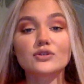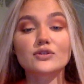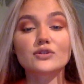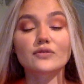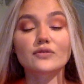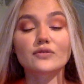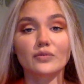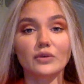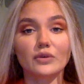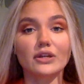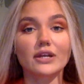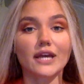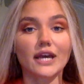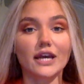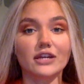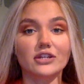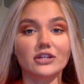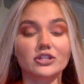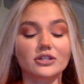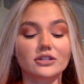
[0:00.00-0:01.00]
of
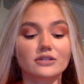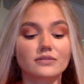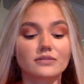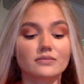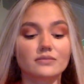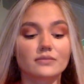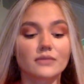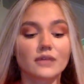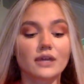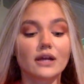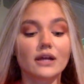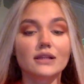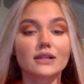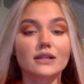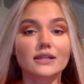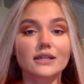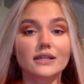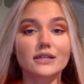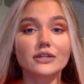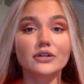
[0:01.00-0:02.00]
communication:
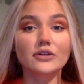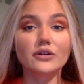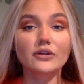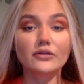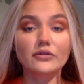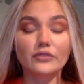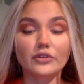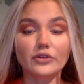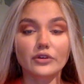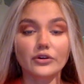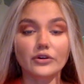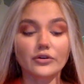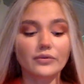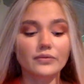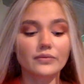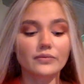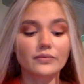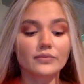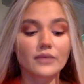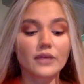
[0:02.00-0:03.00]
linear
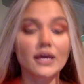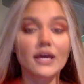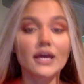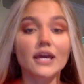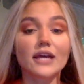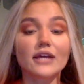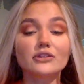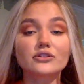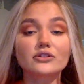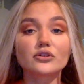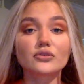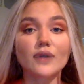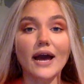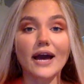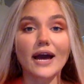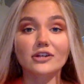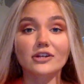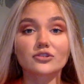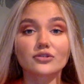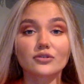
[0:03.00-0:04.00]
view,
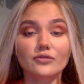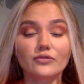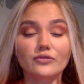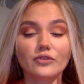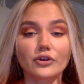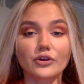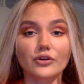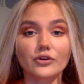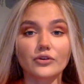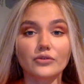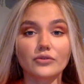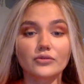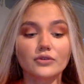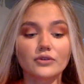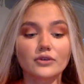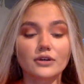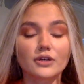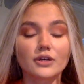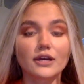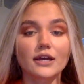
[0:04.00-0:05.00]
interactional view,
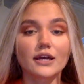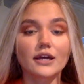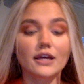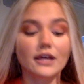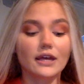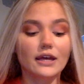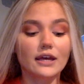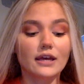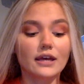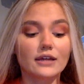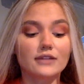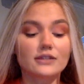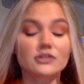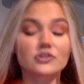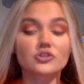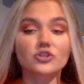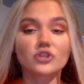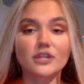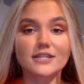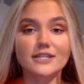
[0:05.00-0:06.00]
and
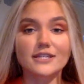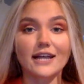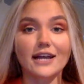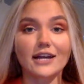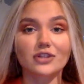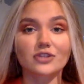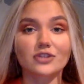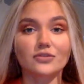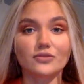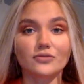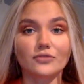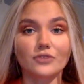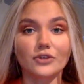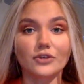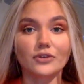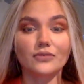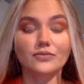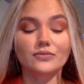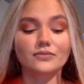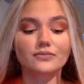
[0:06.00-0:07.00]
transactional
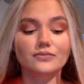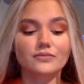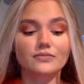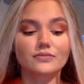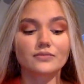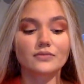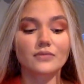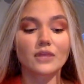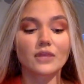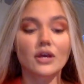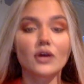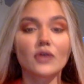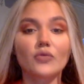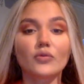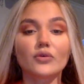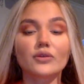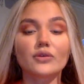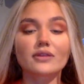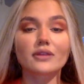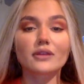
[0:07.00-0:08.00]
view.
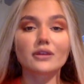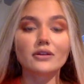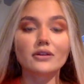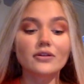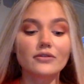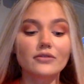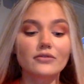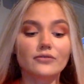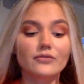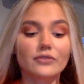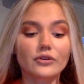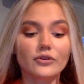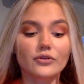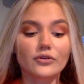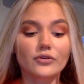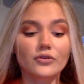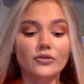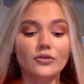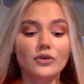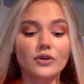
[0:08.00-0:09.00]
With linear
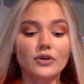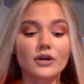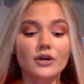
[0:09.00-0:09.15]
view,